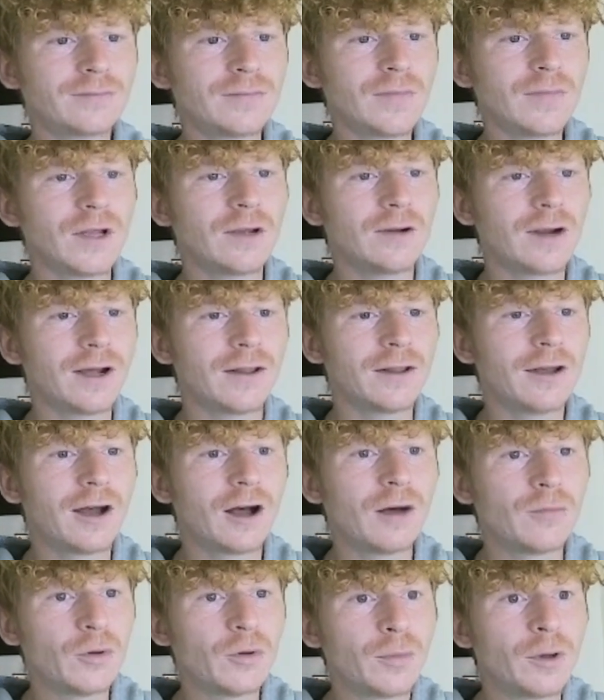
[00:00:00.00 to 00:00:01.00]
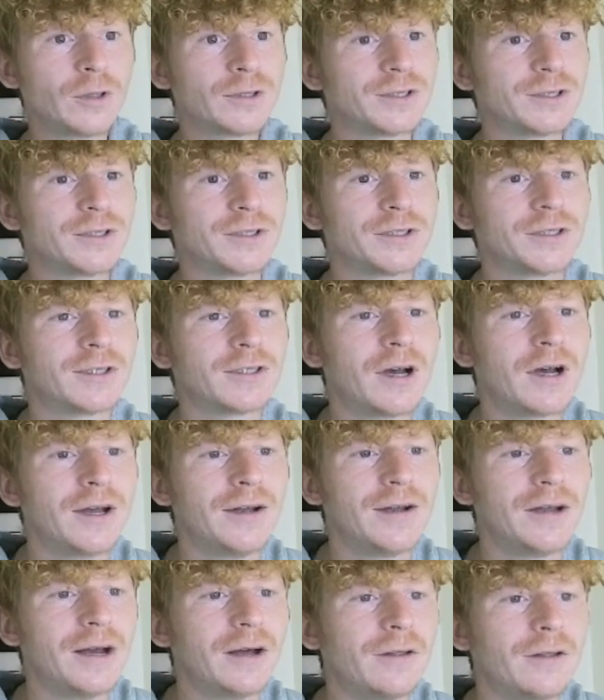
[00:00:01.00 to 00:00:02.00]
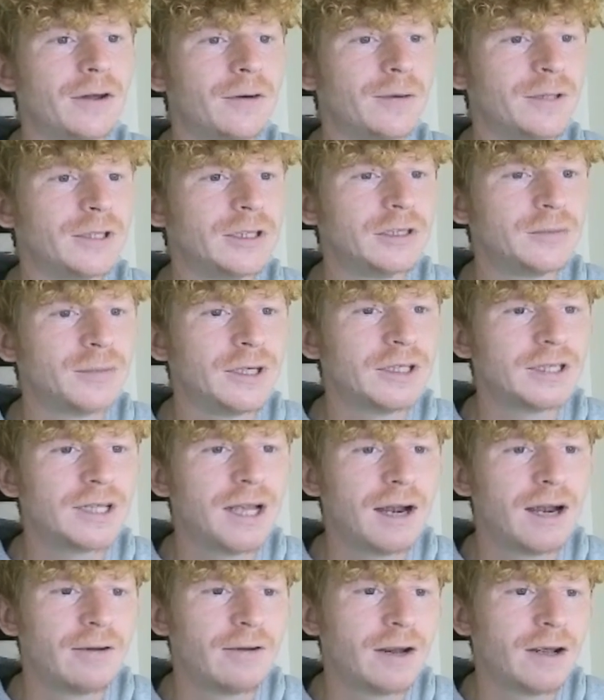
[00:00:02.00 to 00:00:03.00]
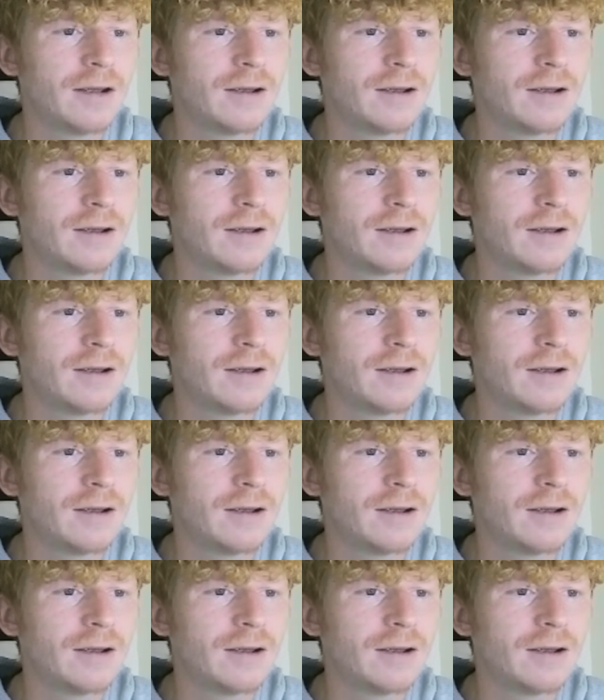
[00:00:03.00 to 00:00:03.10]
Right, the armoured monsters are starting now though, which is a bit scary.